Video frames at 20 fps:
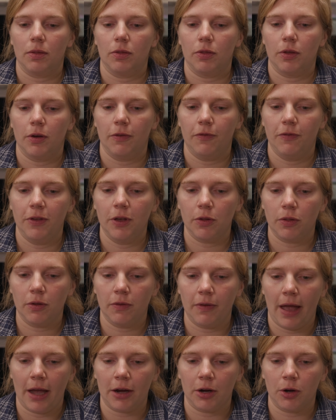The field
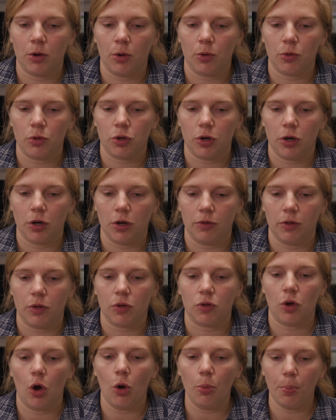of agriculture, the
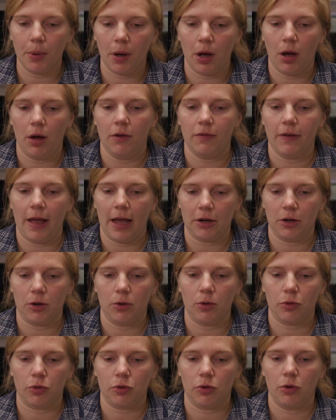scope of
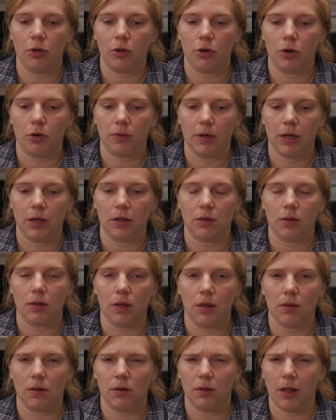agricultural careers
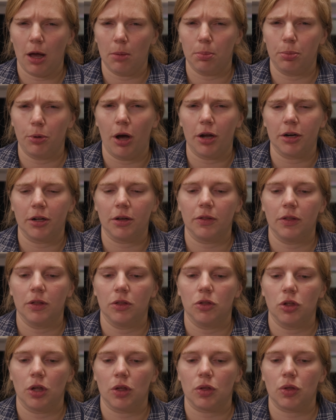is a lot broader
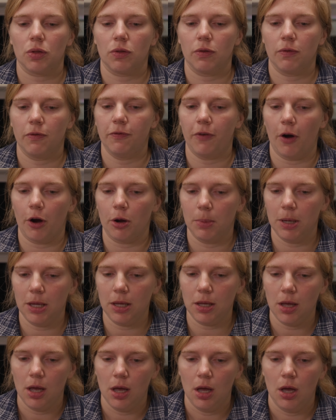than just
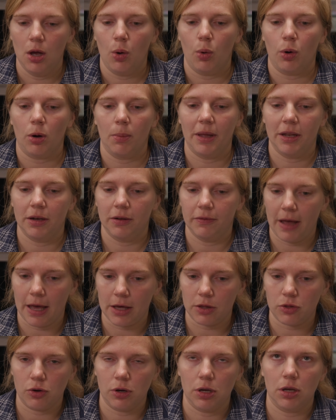farming or
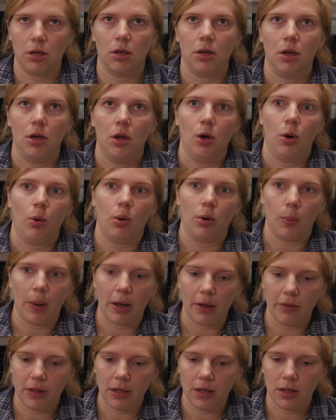manufacturing or
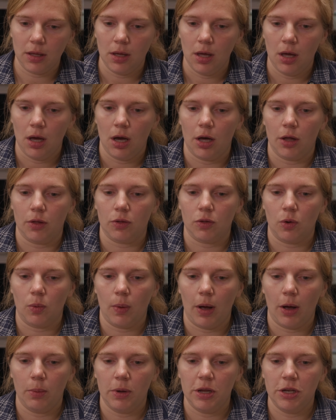welding. So
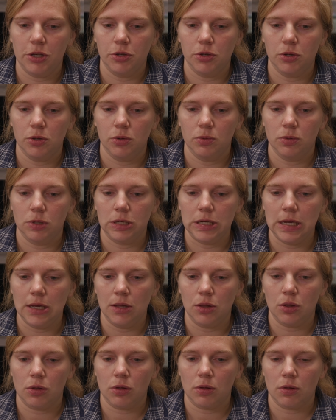while we do
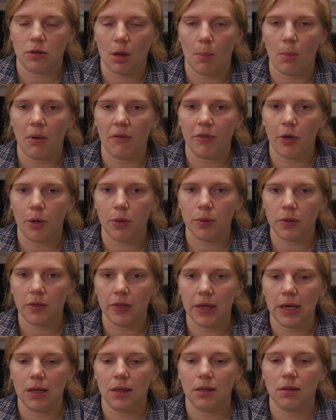teach some of those
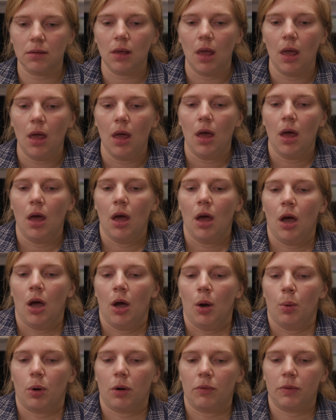things,
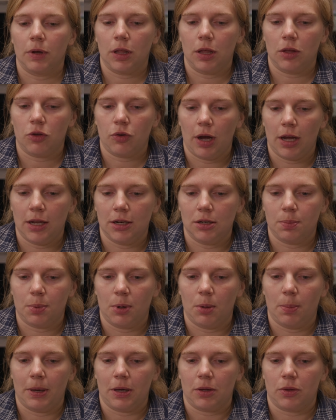we're really trying to
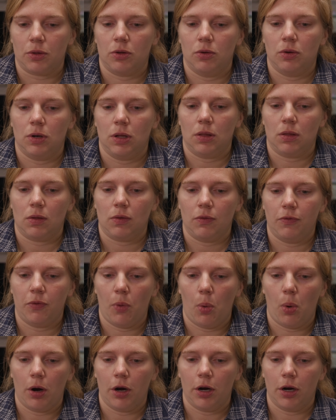prepare students
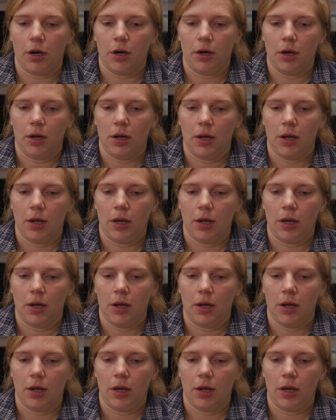for